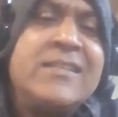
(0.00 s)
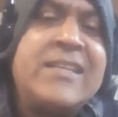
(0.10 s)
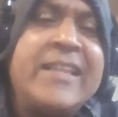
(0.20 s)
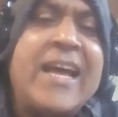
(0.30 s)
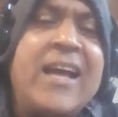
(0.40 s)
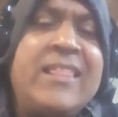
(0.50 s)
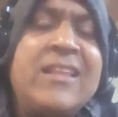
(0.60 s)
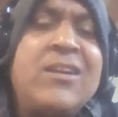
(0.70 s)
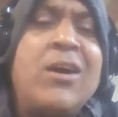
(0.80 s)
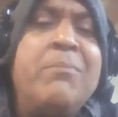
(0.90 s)
So that
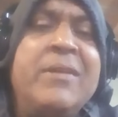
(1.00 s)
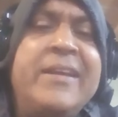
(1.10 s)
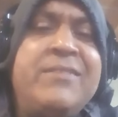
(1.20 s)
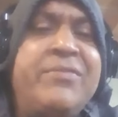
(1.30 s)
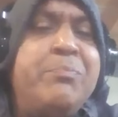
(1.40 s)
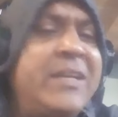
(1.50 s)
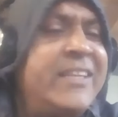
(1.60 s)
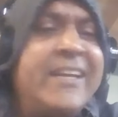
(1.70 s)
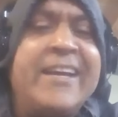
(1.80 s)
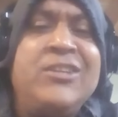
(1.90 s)
Cumberland
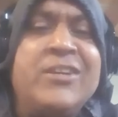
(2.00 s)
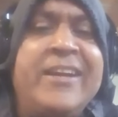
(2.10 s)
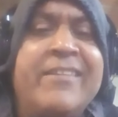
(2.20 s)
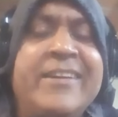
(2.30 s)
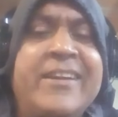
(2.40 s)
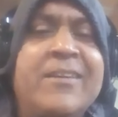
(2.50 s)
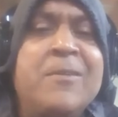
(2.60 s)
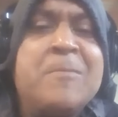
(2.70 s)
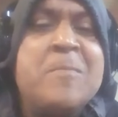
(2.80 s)
beat again you here and there.